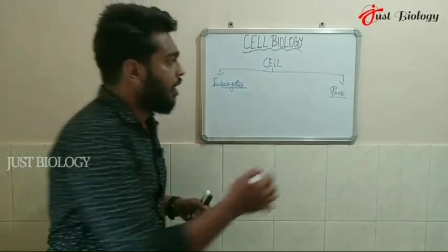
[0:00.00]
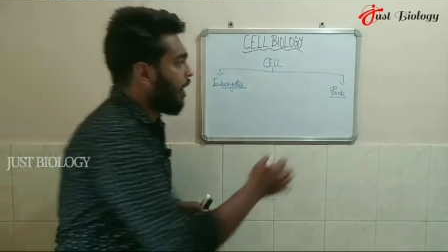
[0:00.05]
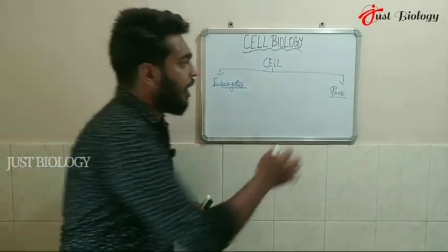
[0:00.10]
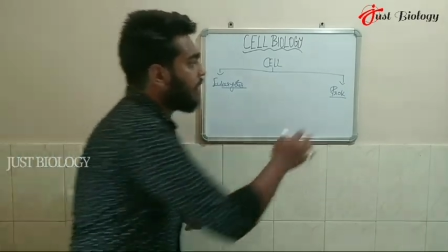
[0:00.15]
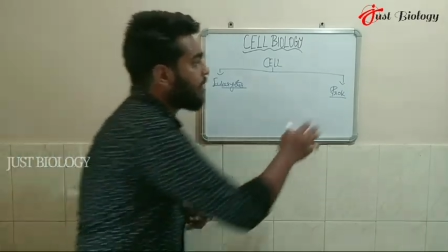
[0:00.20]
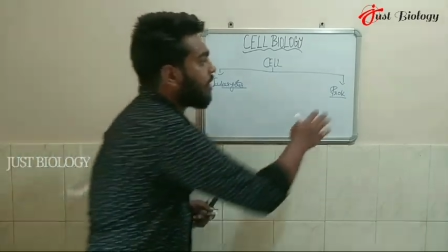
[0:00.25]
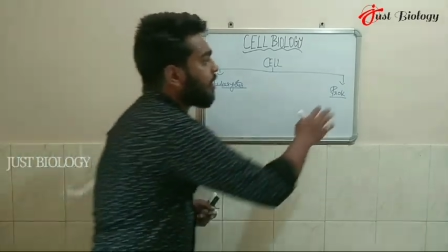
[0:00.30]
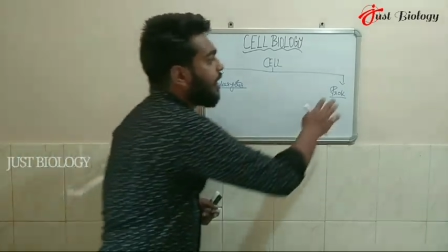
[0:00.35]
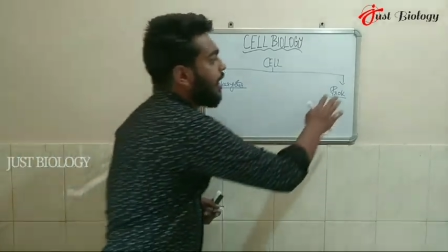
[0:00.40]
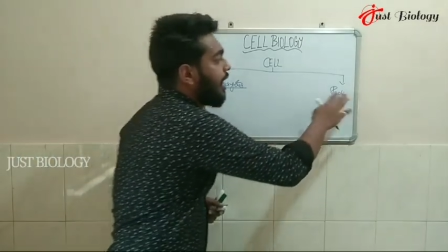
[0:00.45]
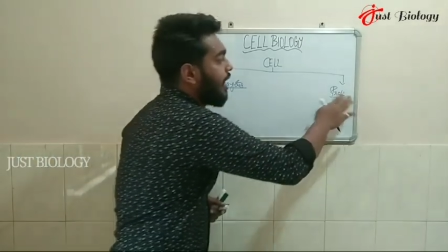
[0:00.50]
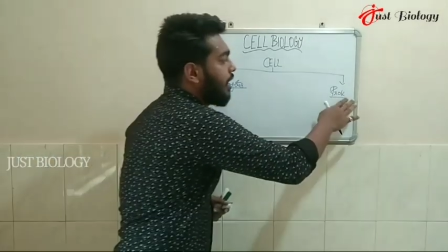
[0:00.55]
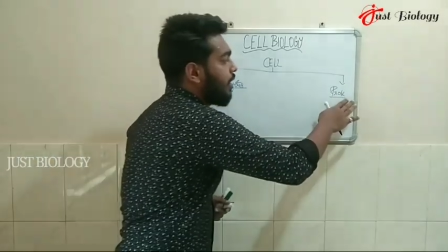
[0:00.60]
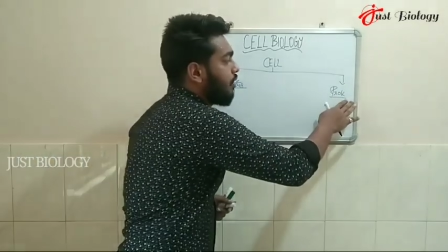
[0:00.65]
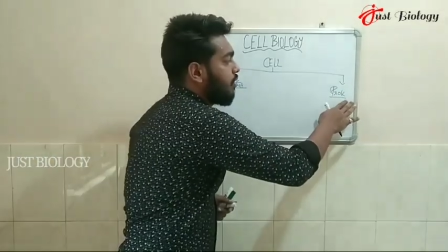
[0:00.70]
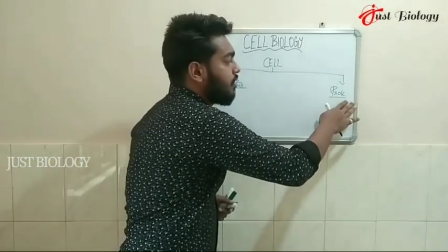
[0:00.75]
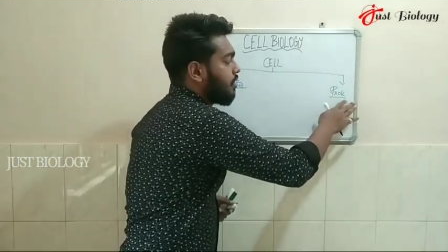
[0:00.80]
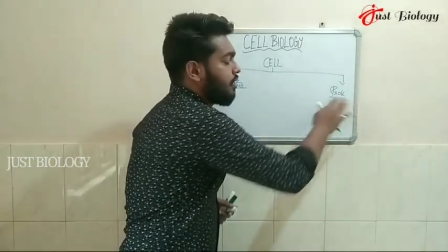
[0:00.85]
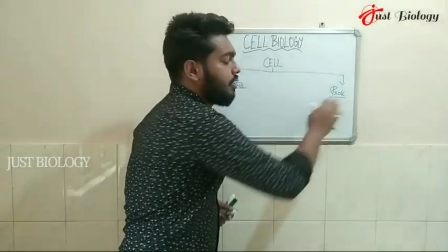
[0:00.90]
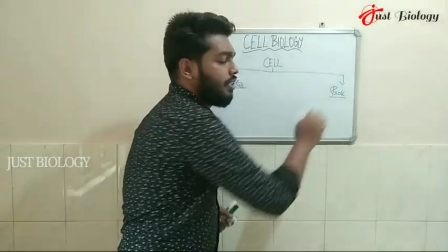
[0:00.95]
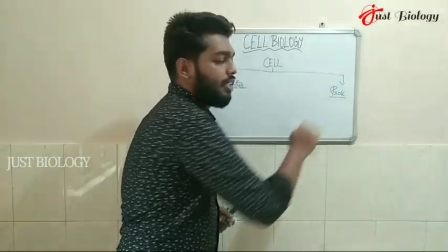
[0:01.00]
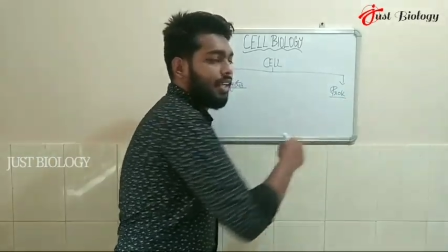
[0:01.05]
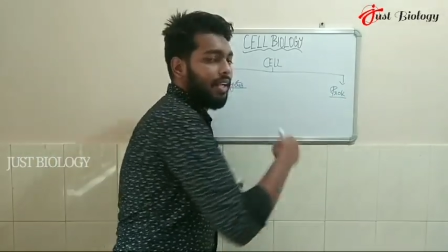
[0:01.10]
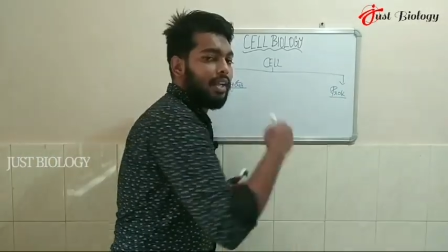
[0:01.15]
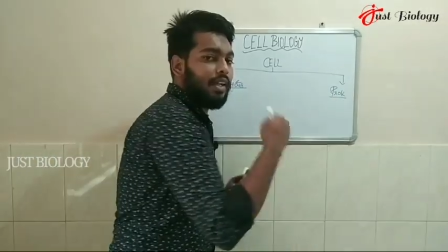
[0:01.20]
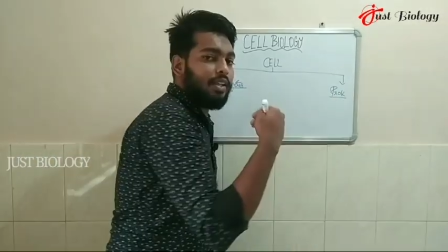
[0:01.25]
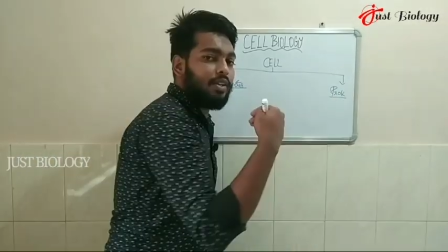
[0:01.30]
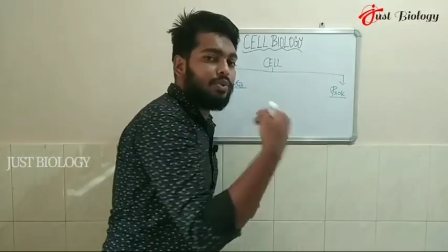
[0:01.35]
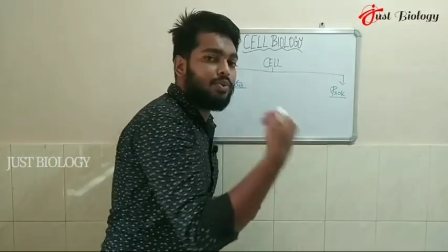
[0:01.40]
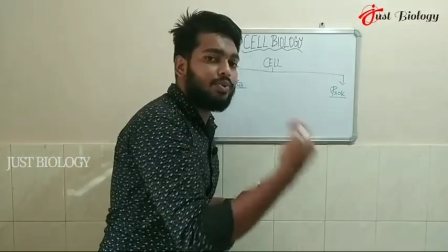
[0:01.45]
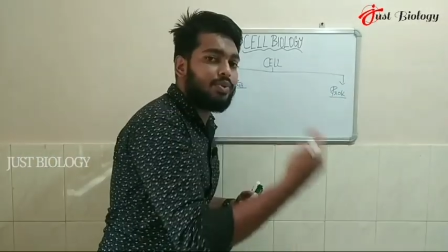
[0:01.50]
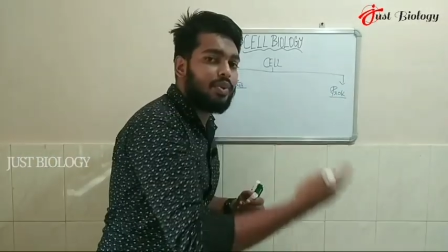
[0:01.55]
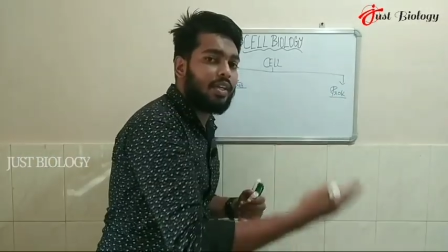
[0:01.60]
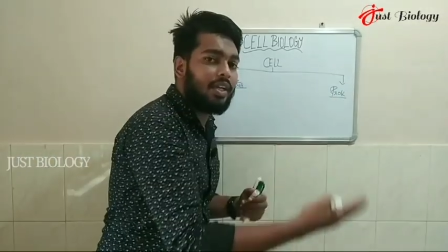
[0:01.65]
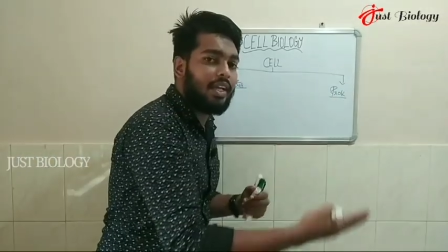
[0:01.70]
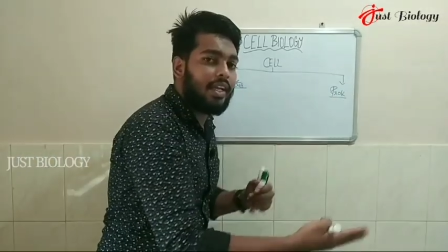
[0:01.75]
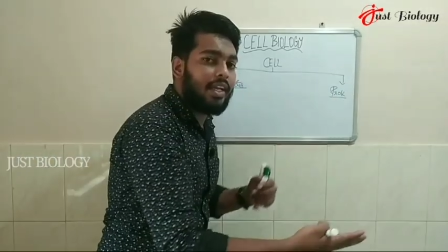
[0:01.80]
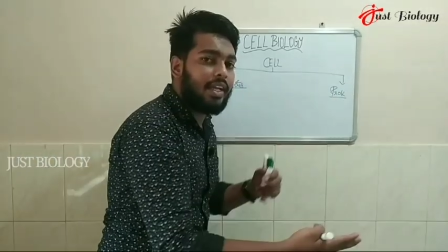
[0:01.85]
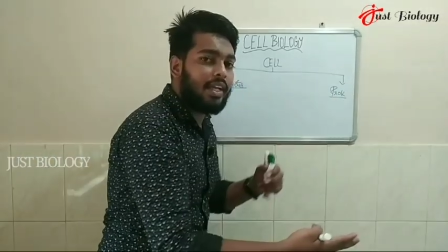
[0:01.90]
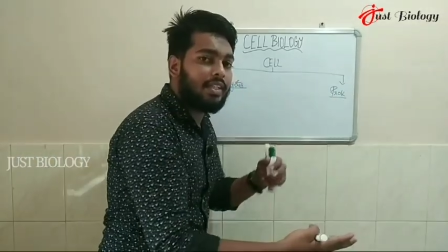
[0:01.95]
And the karyote, the
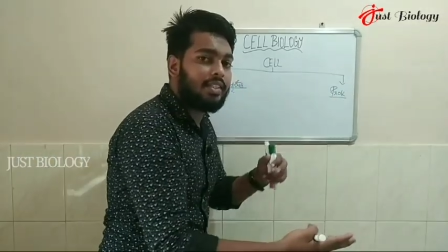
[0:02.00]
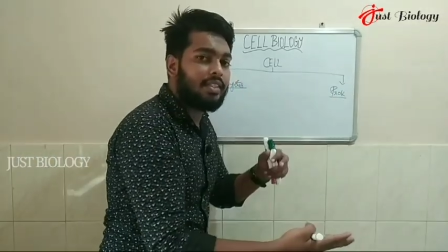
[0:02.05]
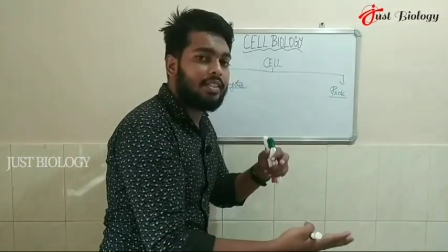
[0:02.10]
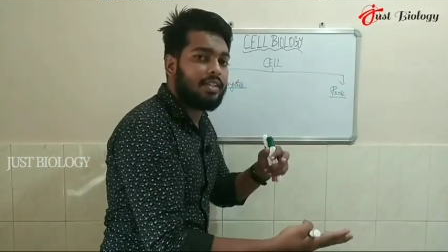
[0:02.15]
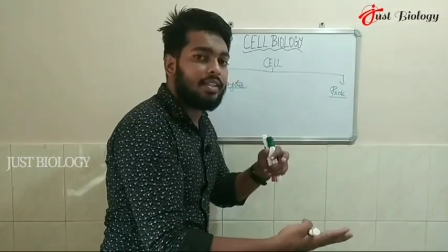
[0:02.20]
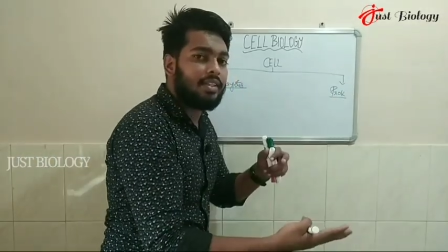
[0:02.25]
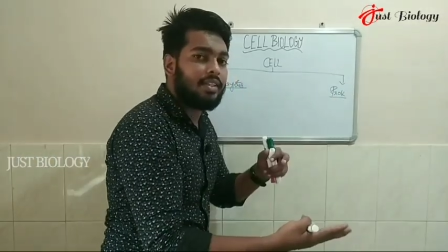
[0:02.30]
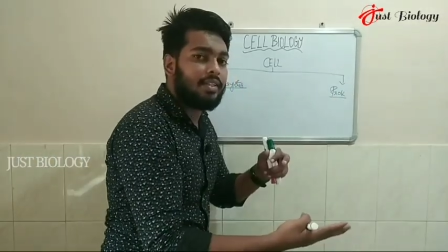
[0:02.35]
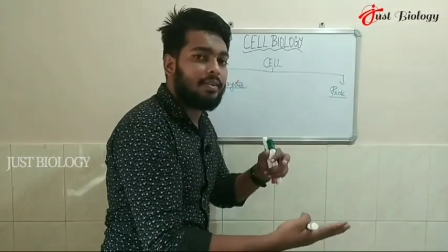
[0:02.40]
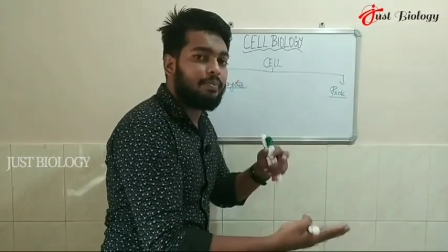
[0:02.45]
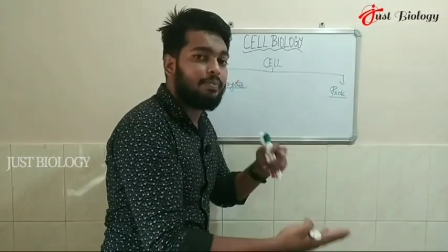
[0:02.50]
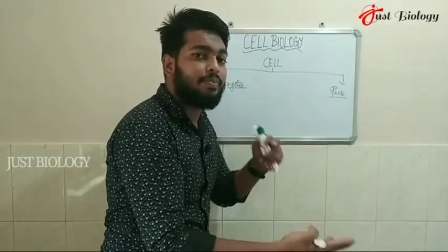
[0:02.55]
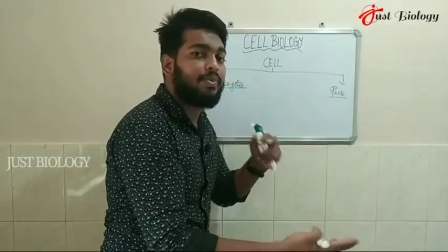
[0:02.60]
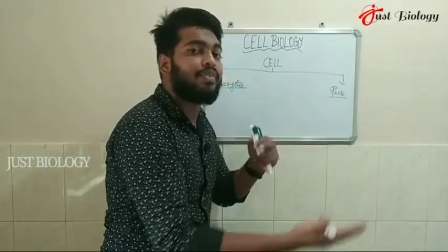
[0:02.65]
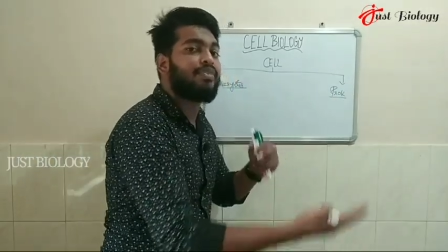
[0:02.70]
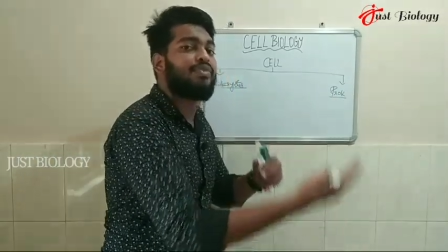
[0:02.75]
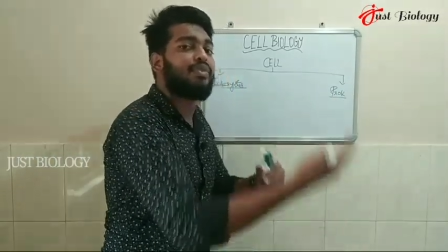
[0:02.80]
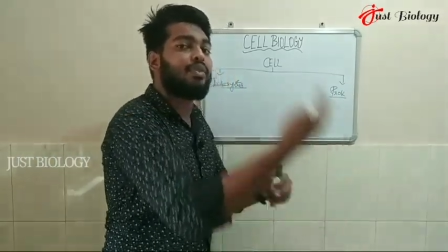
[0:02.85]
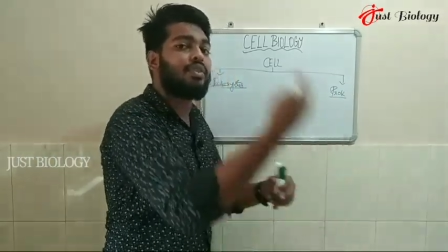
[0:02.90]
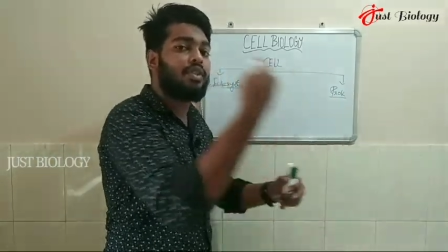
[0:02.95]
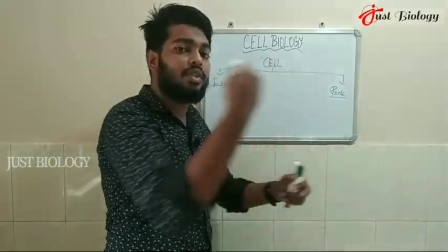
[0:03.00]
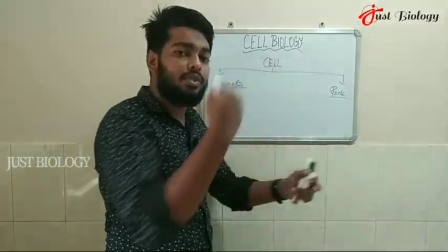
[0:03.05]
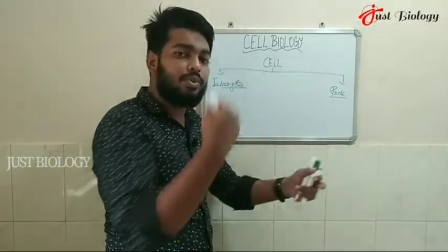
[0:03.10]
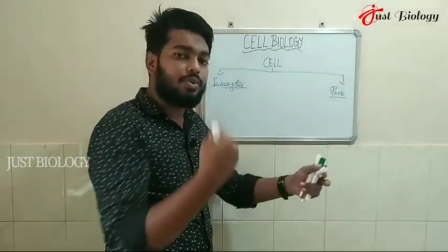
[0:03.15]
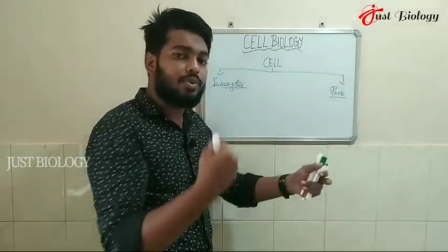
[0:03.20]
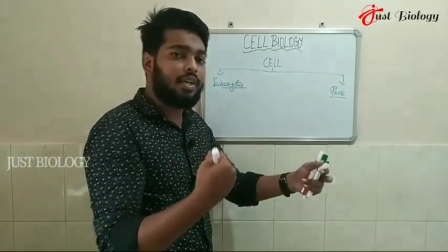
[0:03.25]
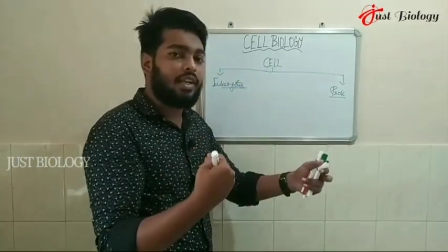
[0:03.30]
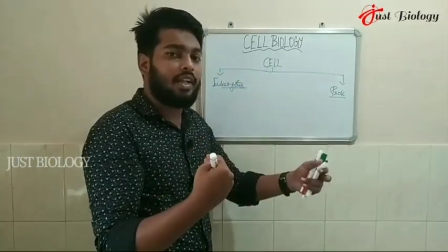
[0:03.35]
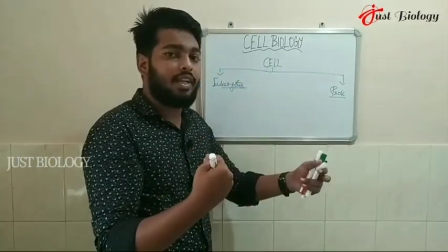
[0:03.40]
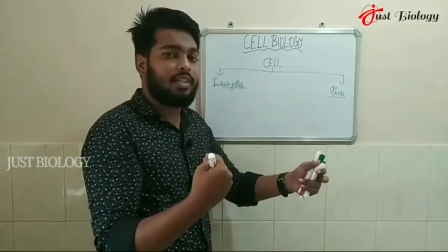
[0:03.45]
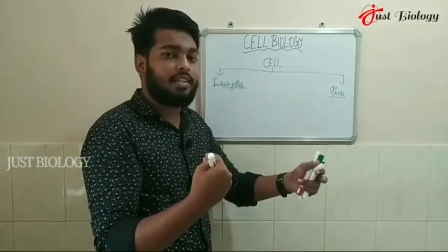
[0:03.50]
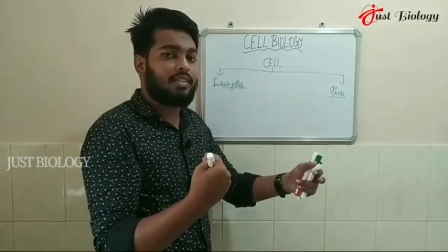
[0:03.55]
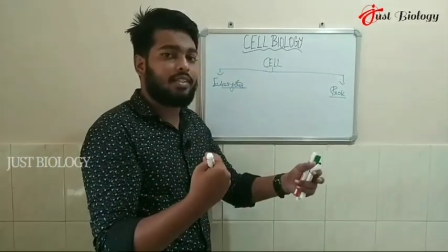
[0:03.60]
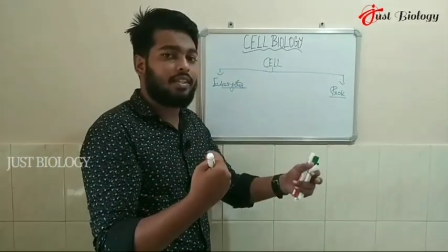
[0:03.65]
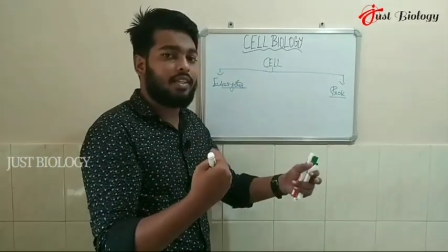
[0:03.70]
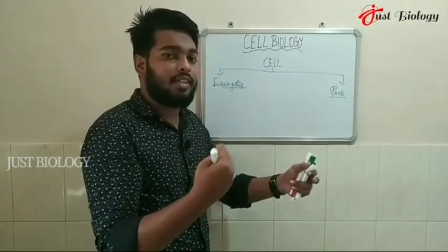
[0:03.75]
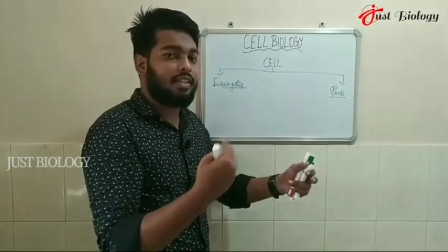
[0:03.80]
nucleus before the nucleus,